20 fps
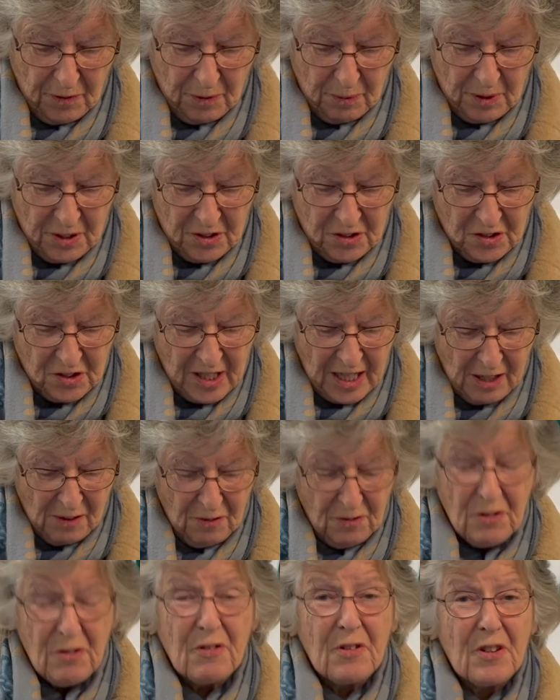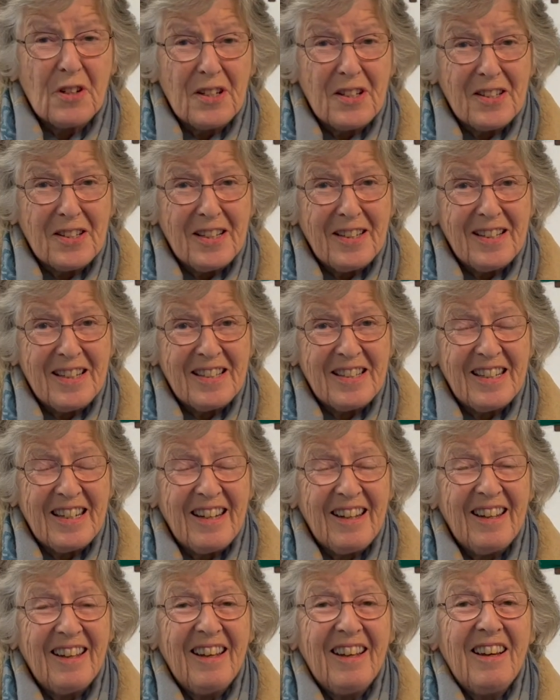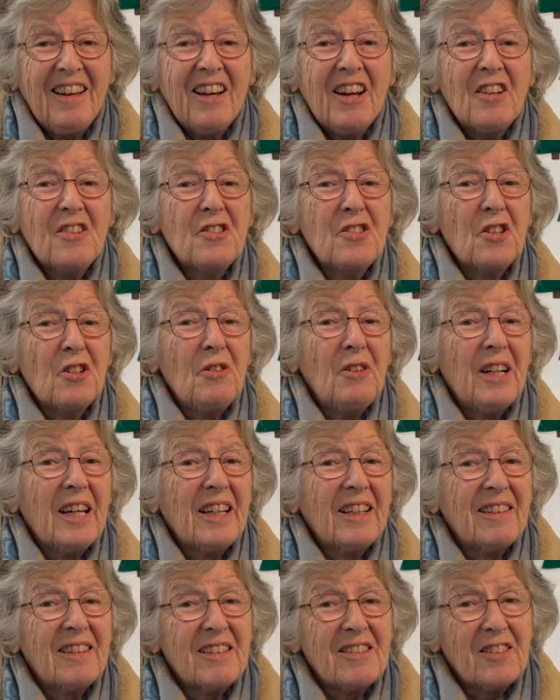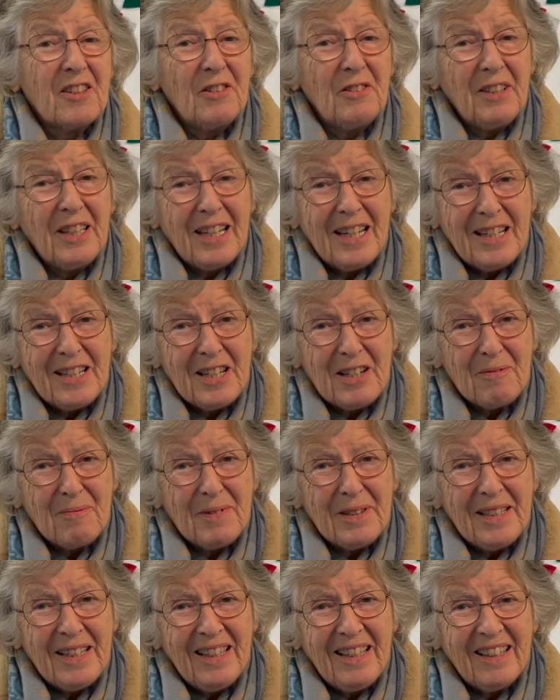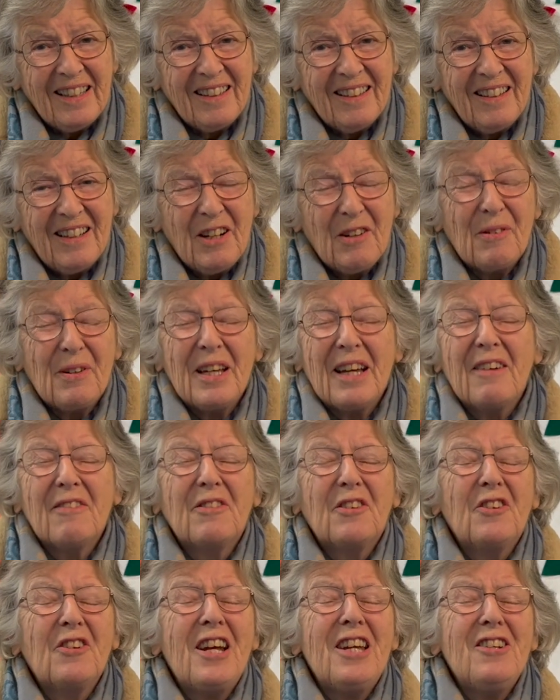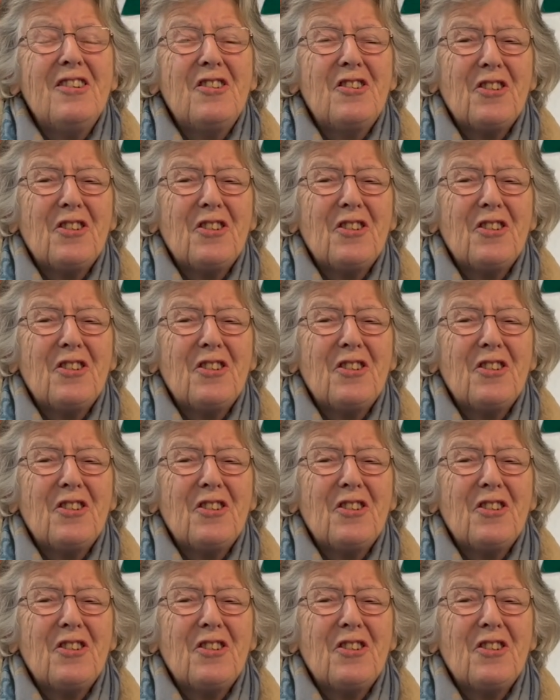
We're saved for eternity. And so, like this old lady in Manila, we have great